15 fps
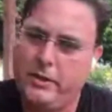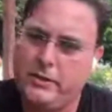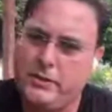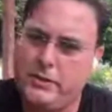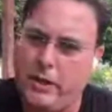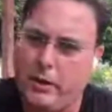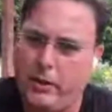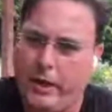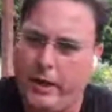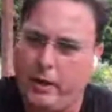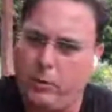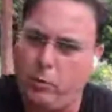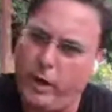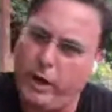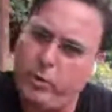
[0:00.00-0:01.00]
So
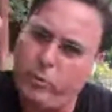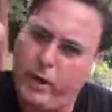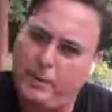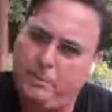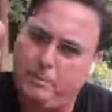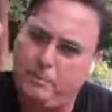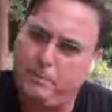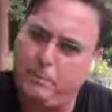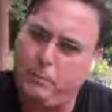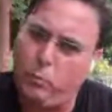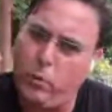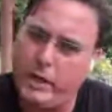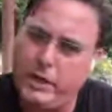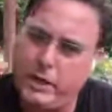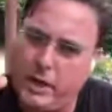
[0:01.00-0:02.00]
like, what number
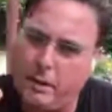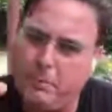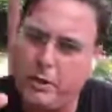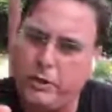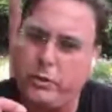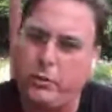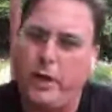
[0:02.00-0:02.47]
do